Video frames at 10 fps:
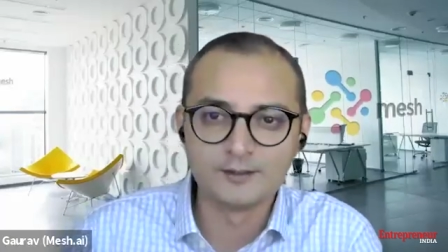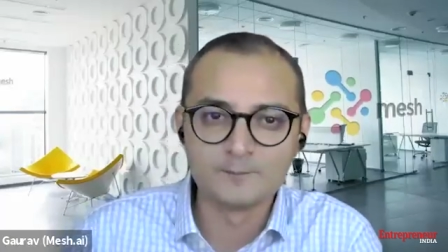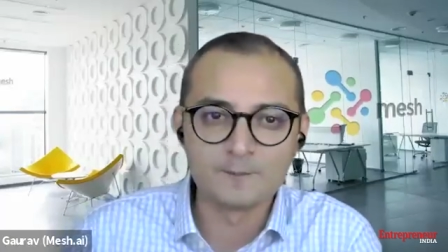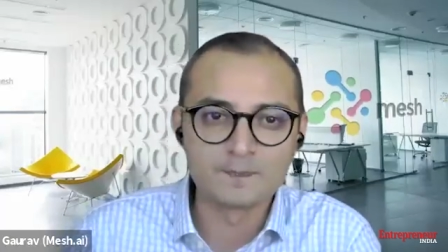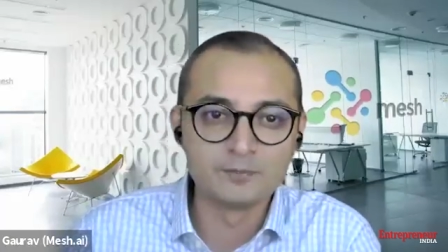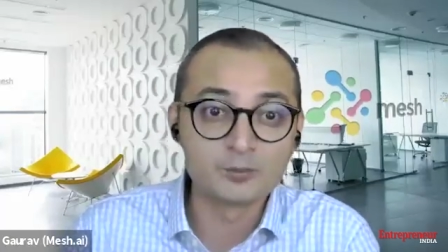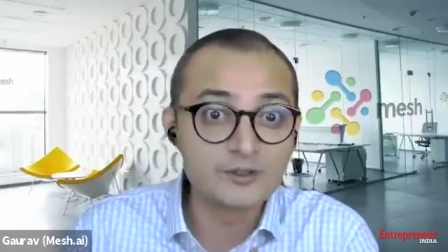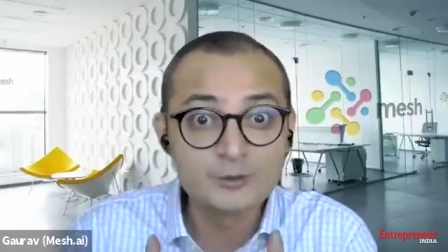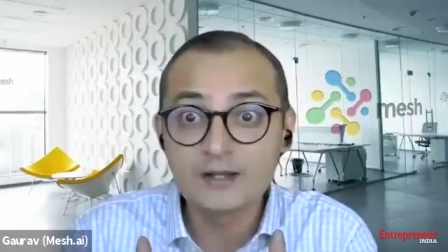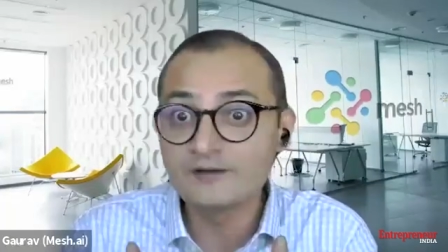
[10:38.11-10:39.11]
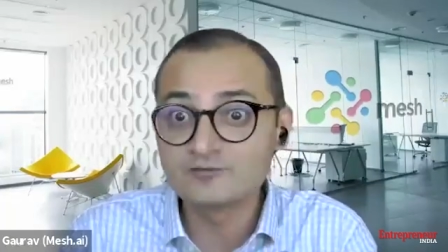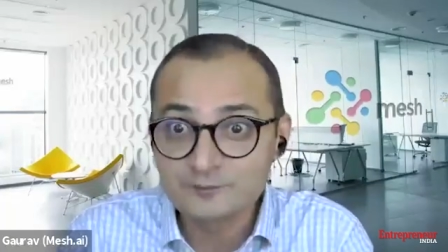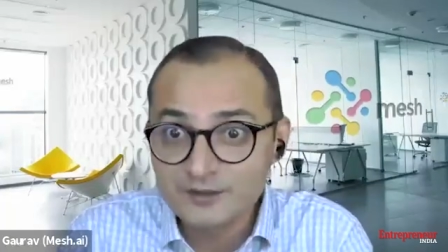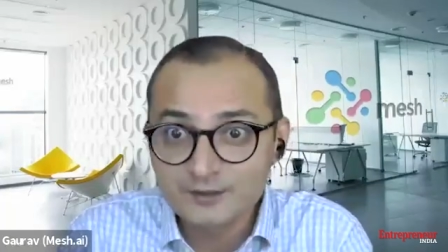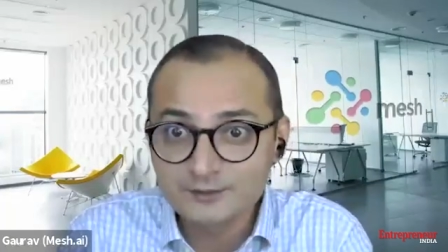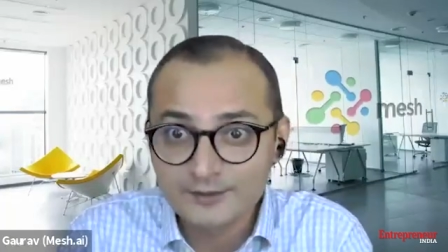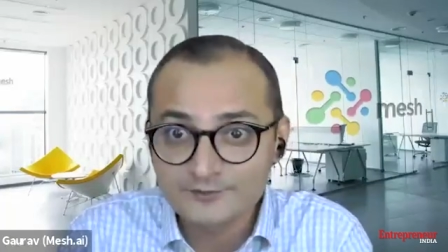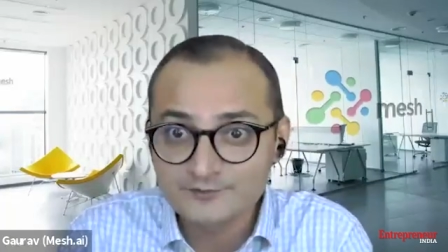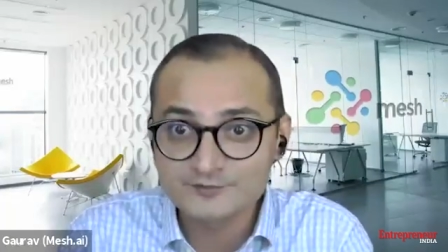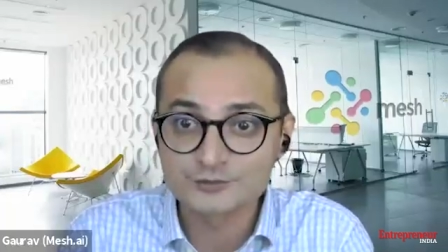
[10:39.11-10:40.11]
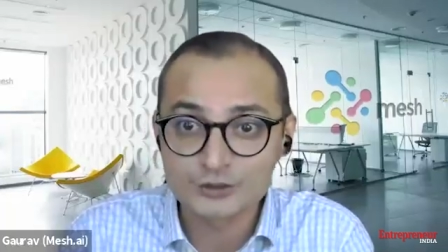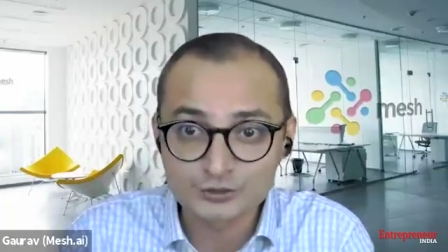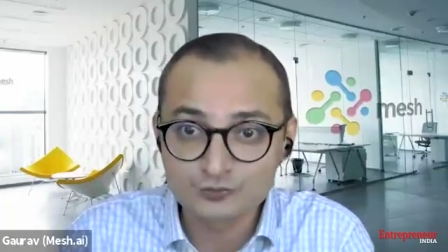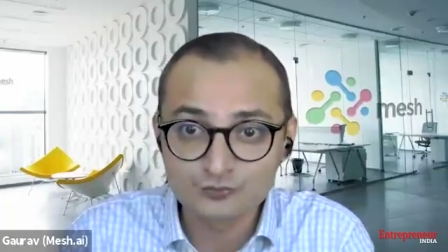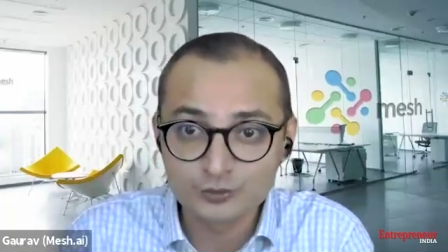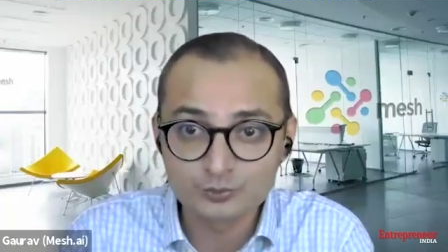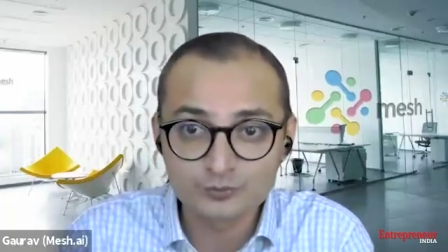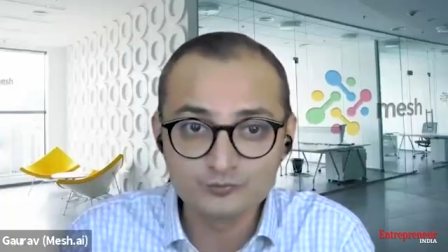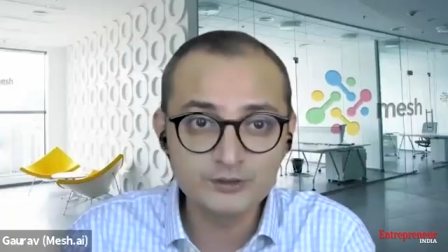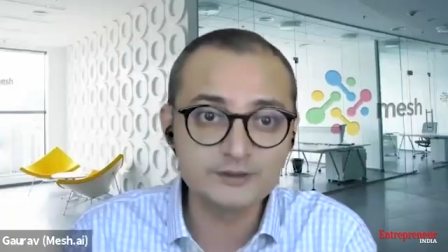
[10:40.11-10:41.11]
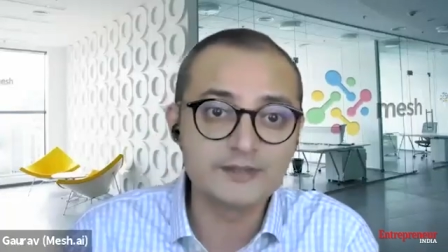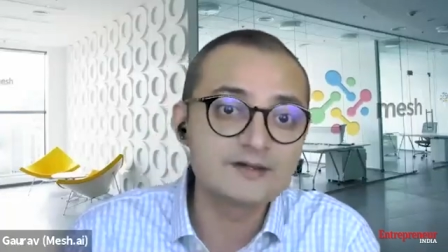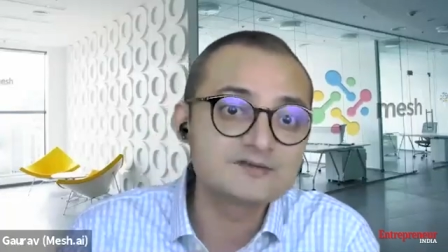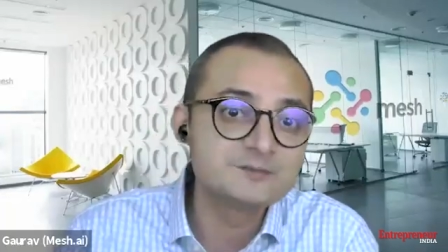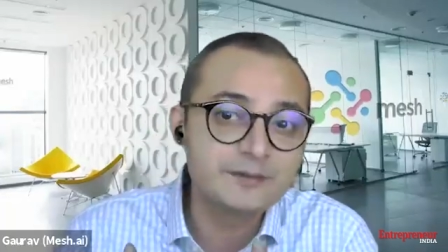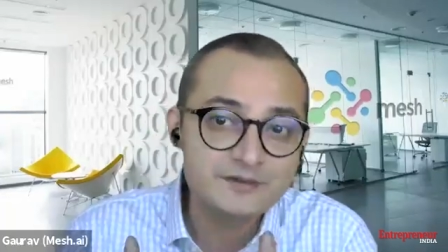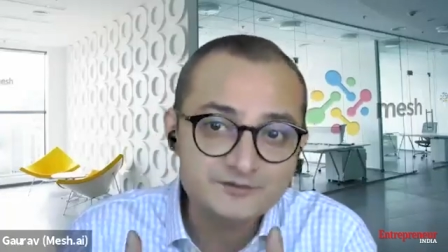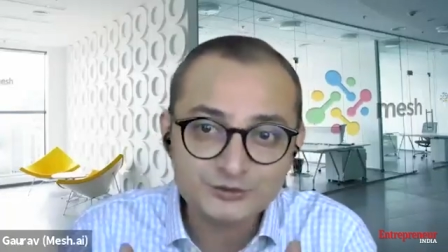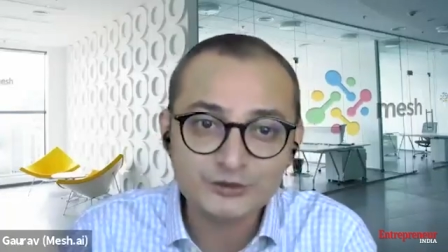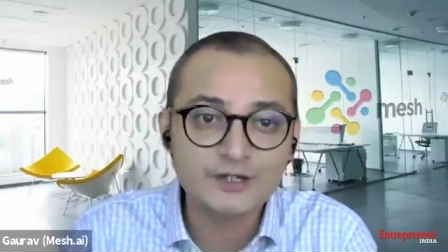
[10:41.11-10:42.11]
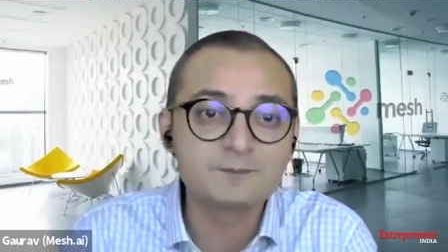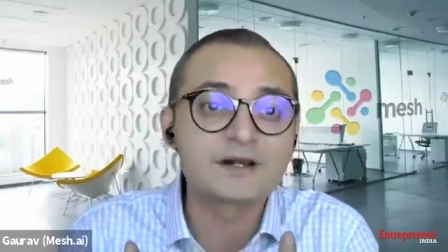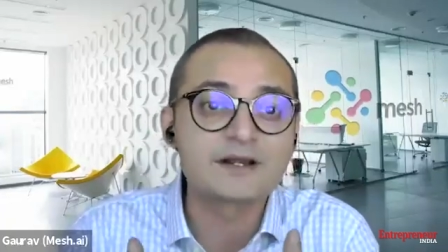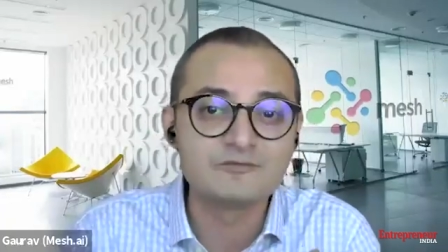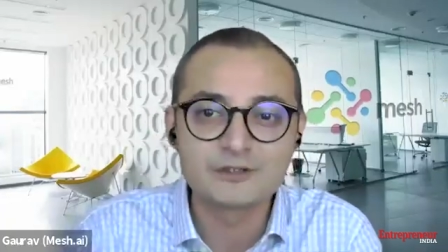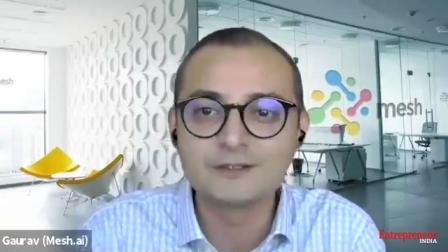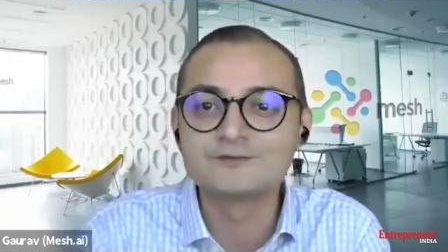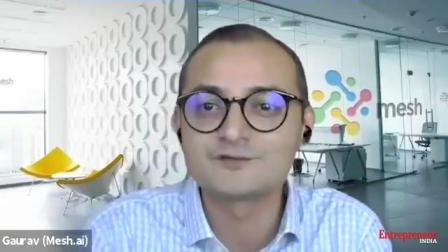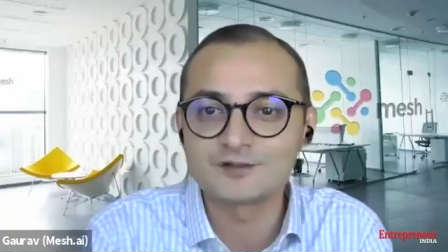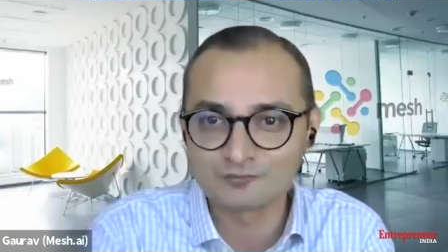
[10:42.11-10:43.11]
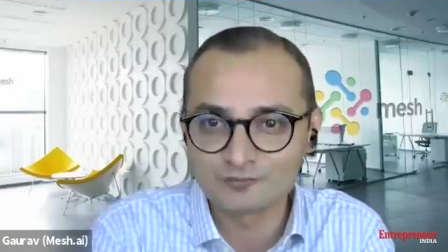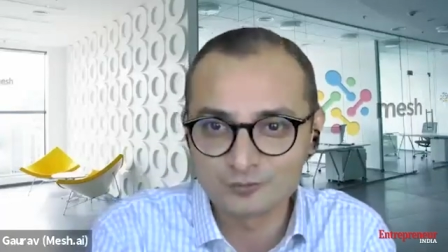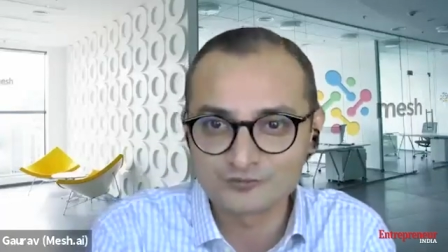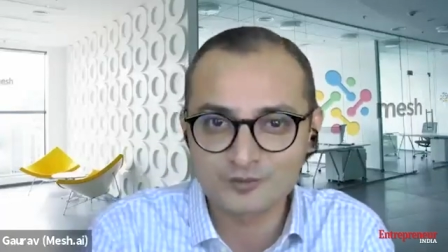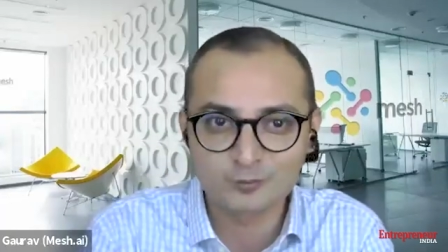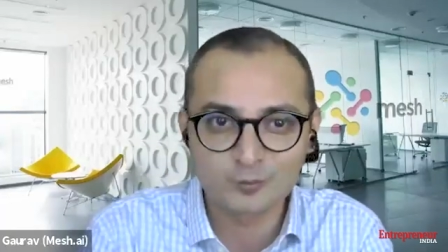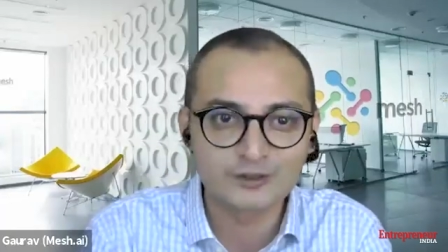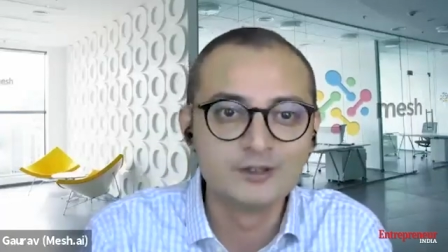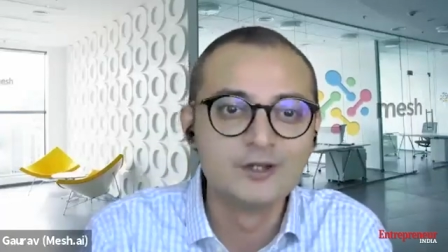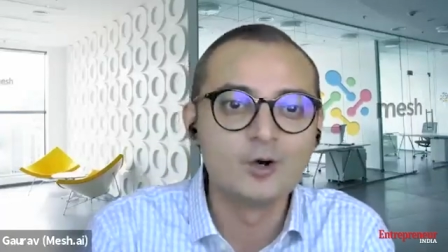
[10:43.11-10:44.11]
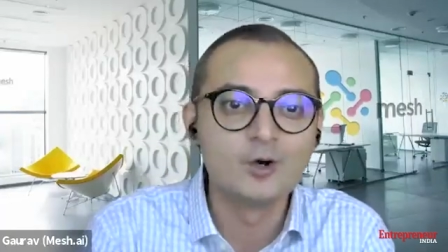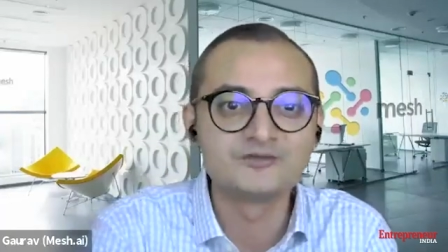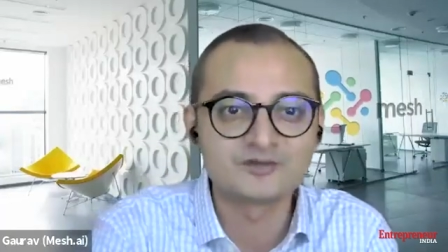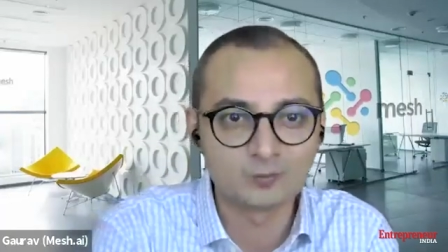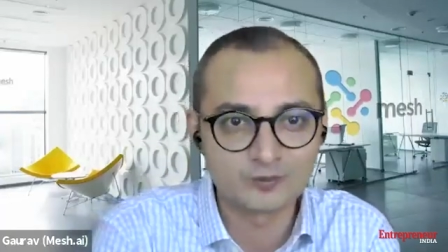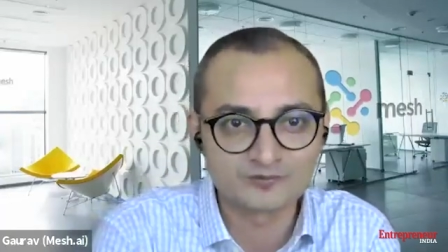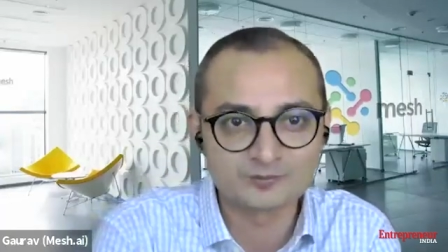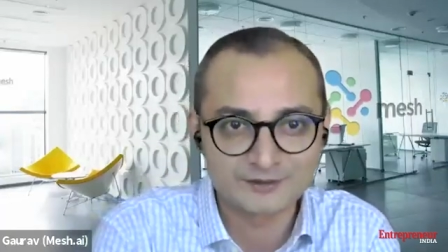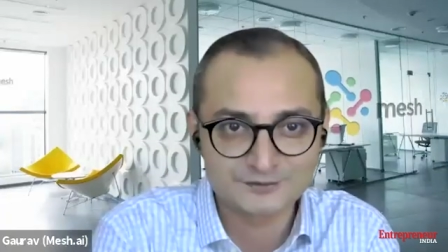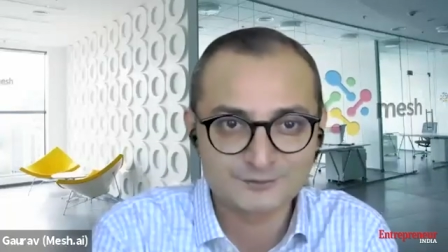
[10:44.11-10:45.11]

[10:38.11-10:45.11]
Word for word: um, but when you have something as a suggestion for improvement that's best shared privately and safely with someone or with someone's